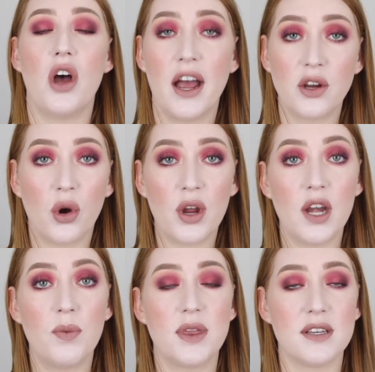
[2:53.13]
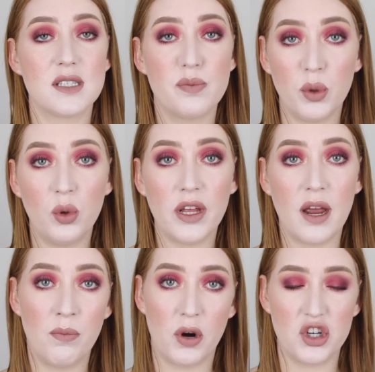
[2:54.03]
I go in with the spoolie
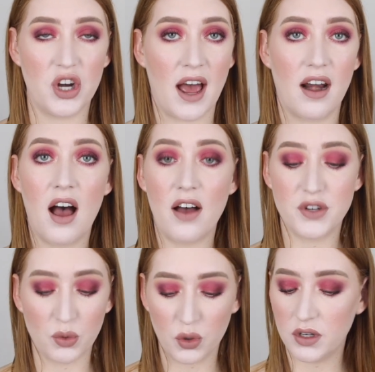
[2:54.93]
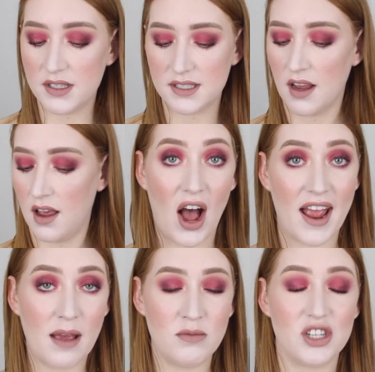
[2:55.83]
and brush it out afterwards.
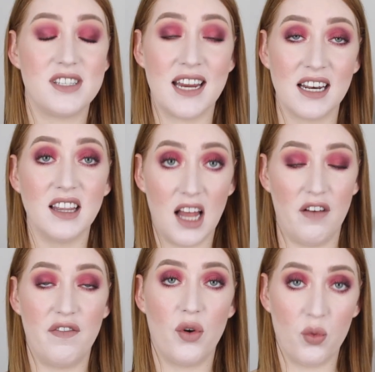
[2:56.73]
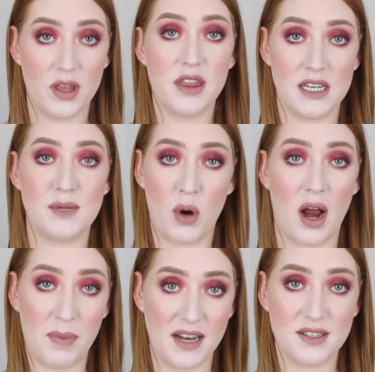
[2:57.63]
I am just in love with this
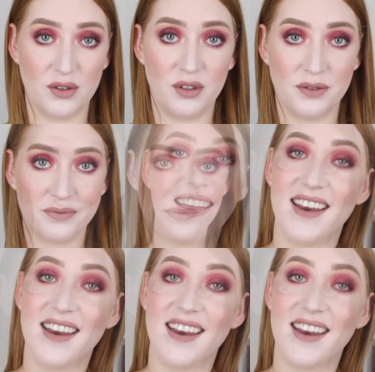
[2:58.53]
brow pencil.